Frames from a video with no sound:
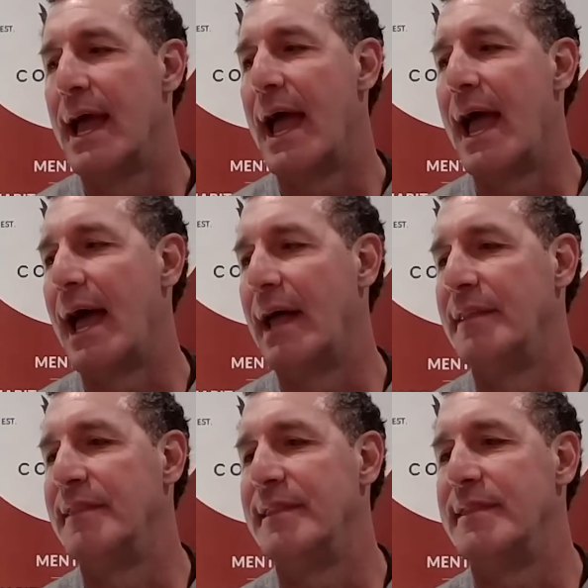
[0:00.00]

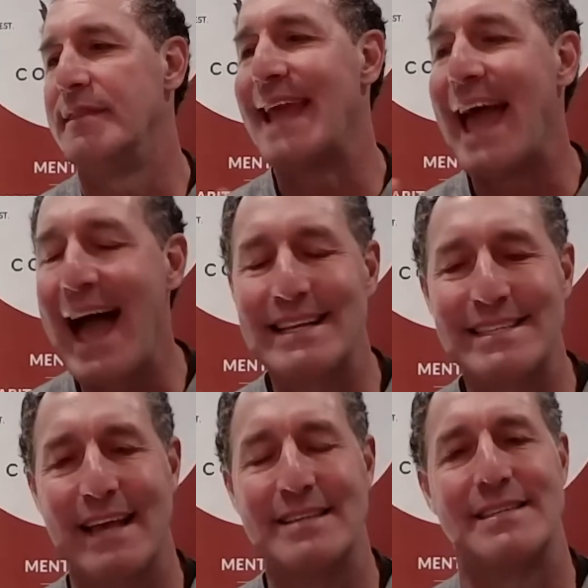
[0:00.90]
and the
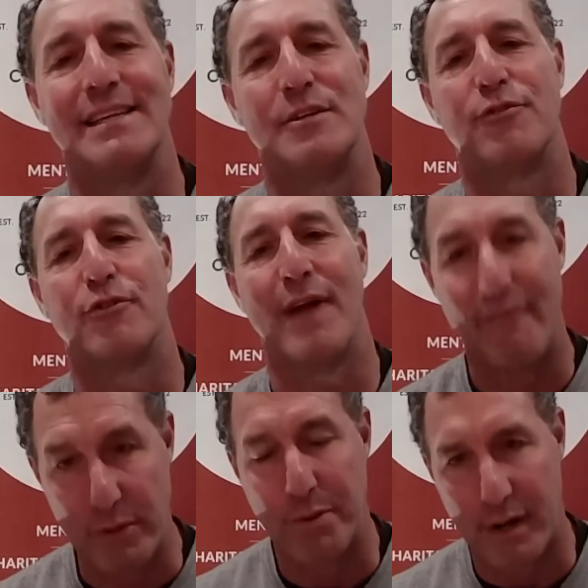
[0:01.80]
access is for
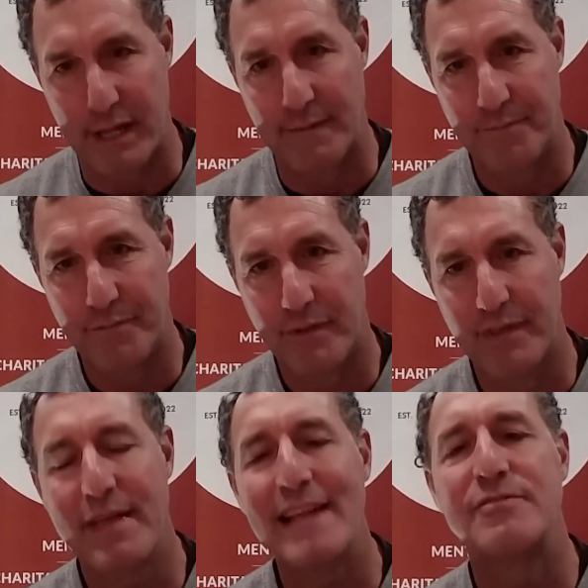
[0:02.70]
everybody. I
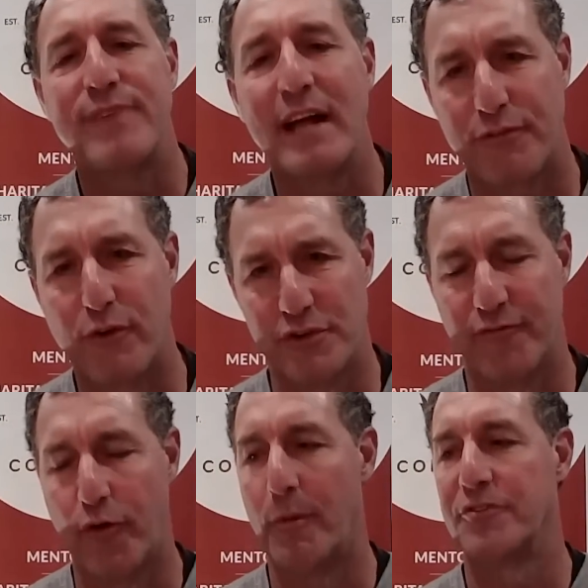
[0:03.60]
think that's first and
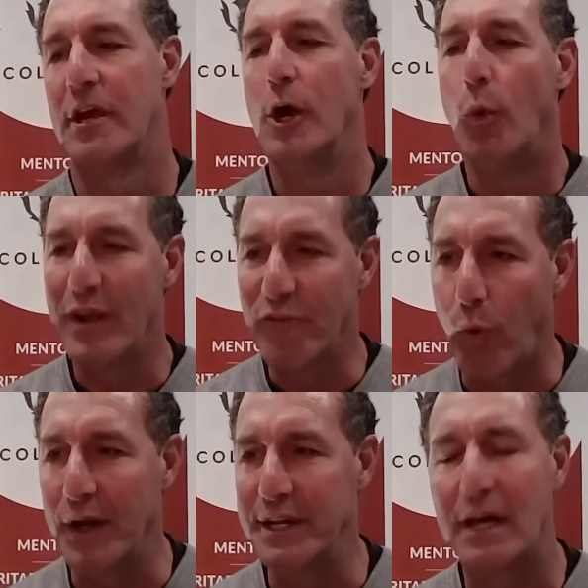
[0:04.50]
foremost. We have
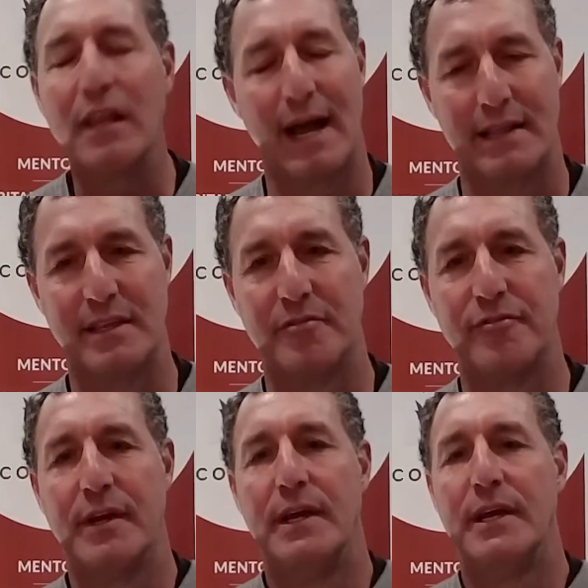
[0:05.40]
one collective.
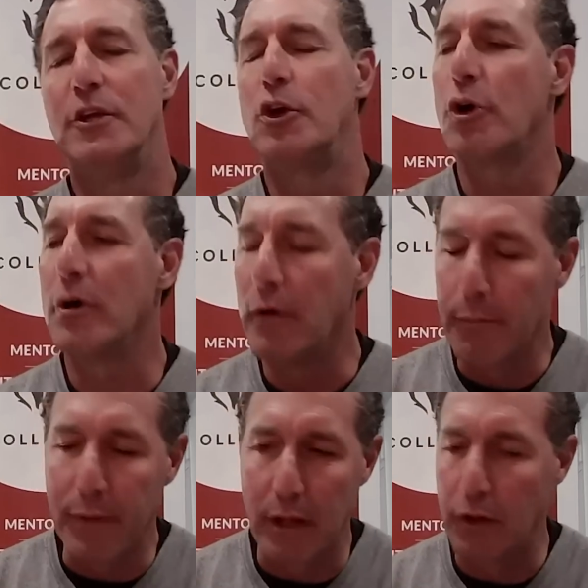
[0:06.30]
You go
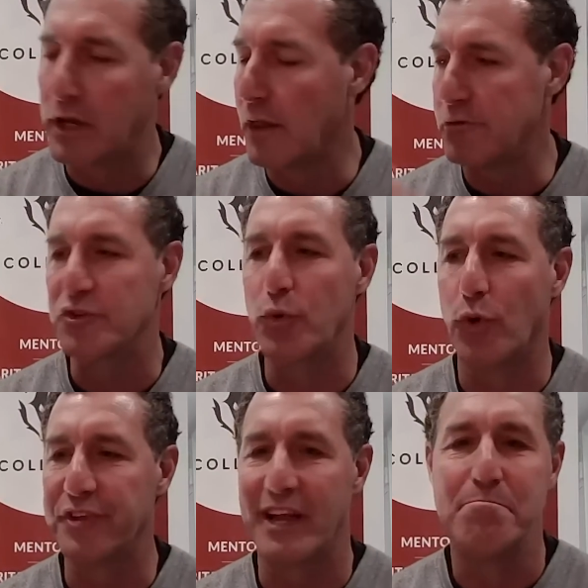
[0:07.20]
to look at other
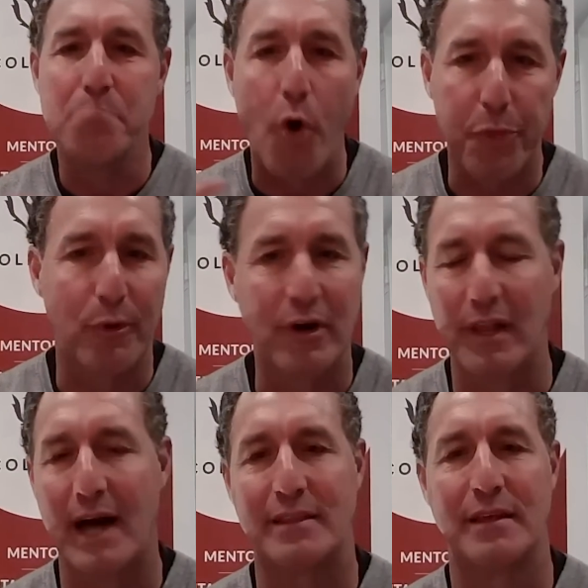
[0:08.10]
schools, they have multiple
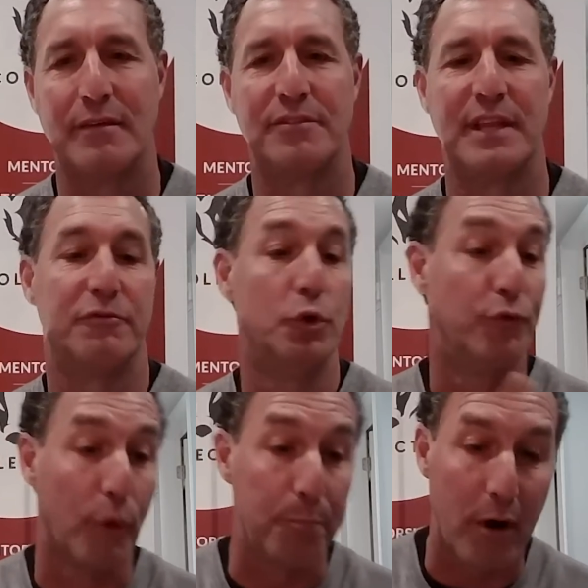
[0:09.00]
collectives. They have 2
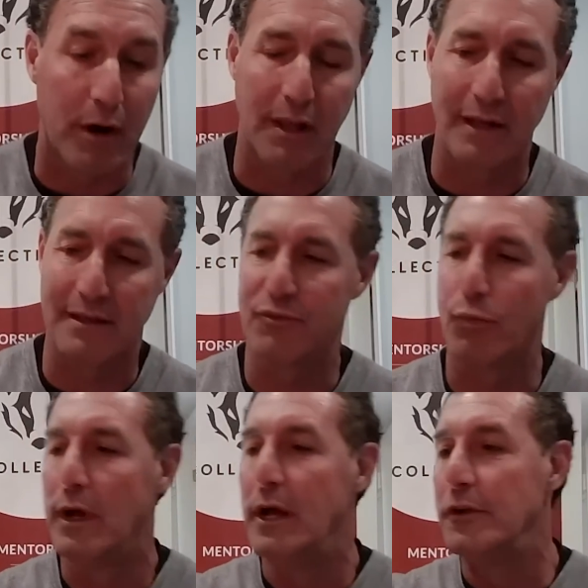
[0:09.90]
football
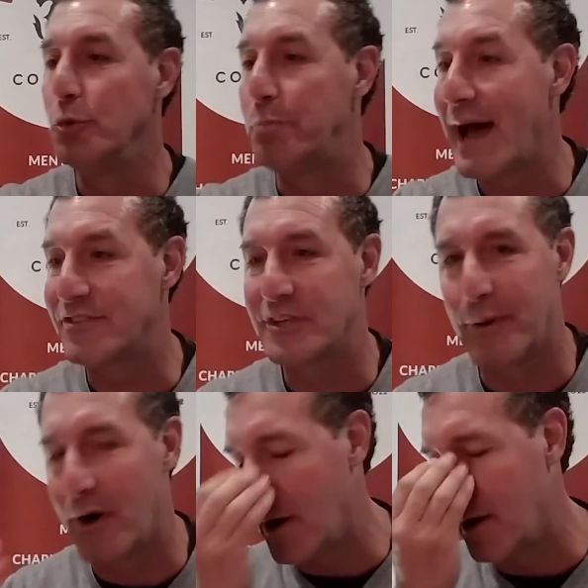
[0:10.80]
collectives, 2
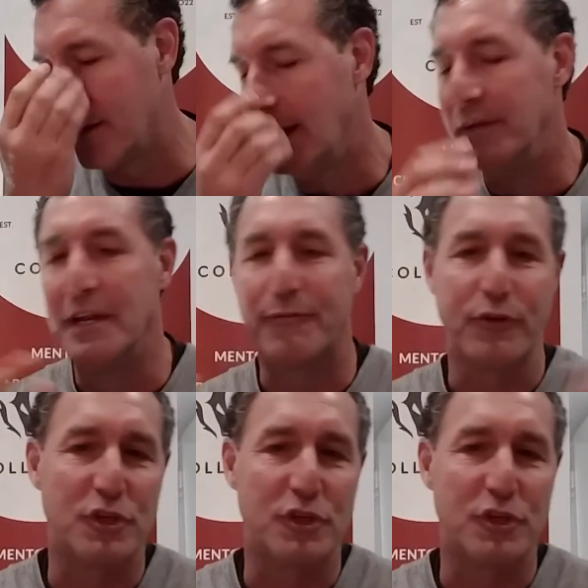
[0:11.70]
basketball, different